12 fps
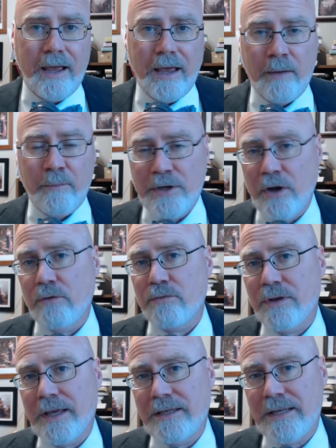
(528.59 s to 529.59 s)
And we don't
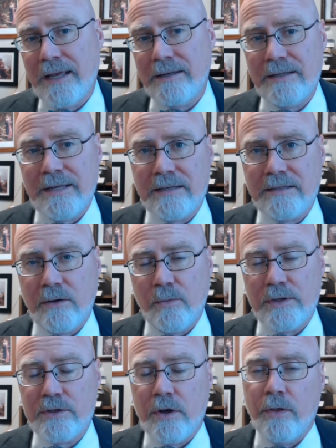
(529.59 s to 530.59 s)
really tend to test and
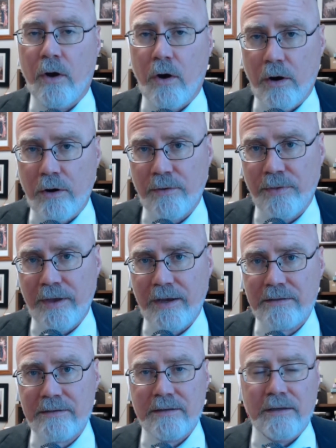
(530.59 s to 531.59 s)
quiz on the harder
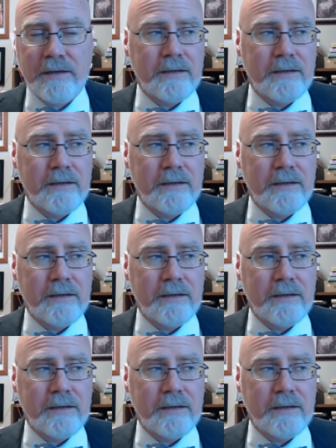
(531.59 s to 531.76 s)
things.